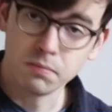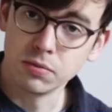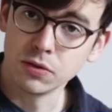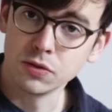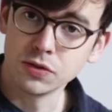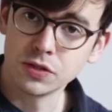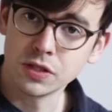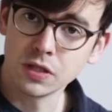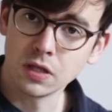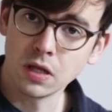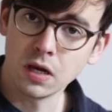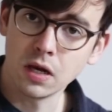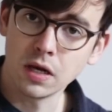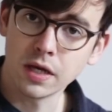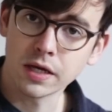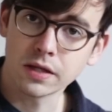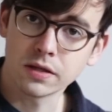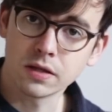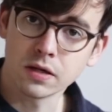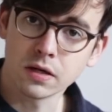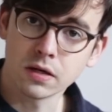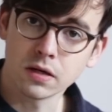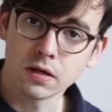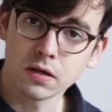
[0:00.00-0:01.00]
Bluesy little
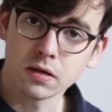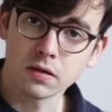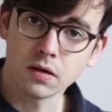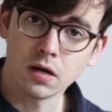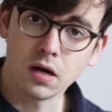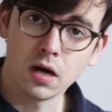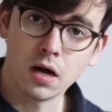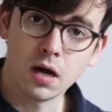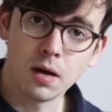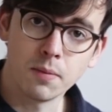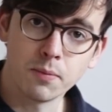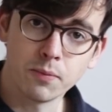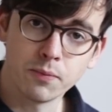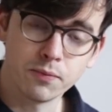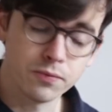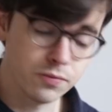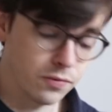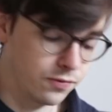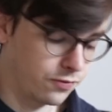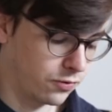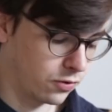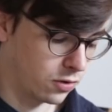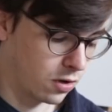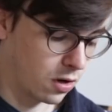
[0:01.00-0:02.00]
lick there
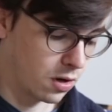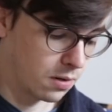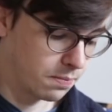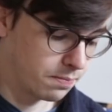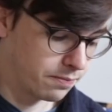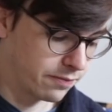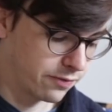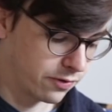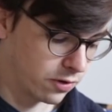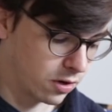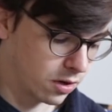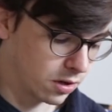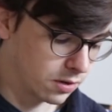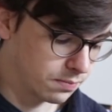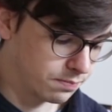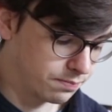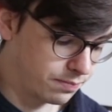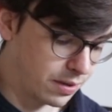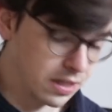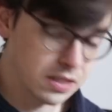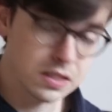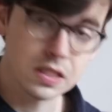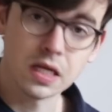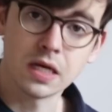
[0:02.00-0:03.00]
for our
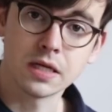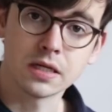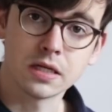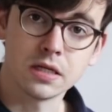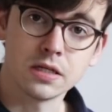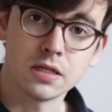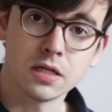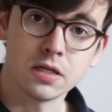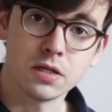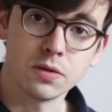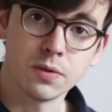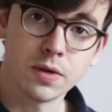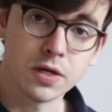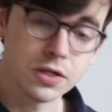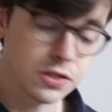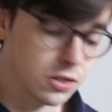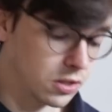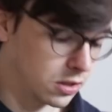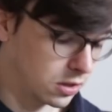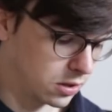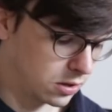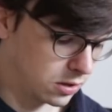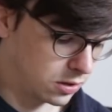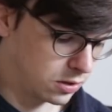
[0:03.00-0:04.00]
bass line
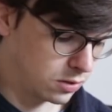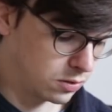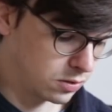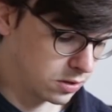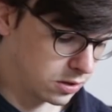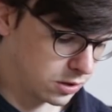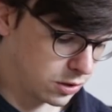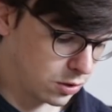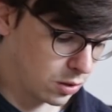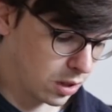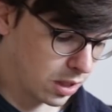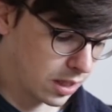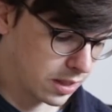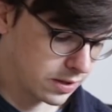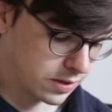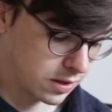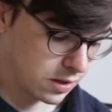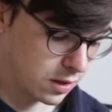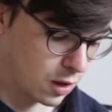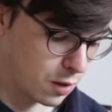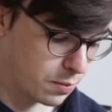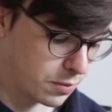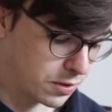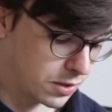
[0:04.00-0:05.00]
continuation,
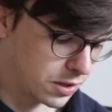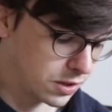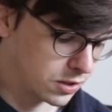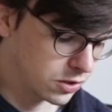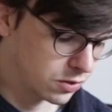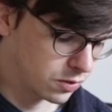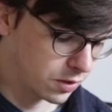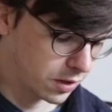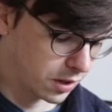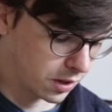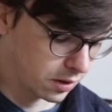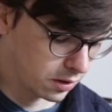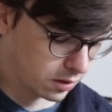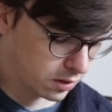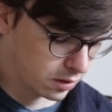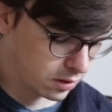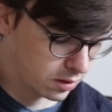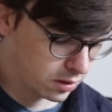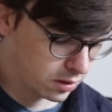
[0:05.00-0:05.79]
utilizing the open D string.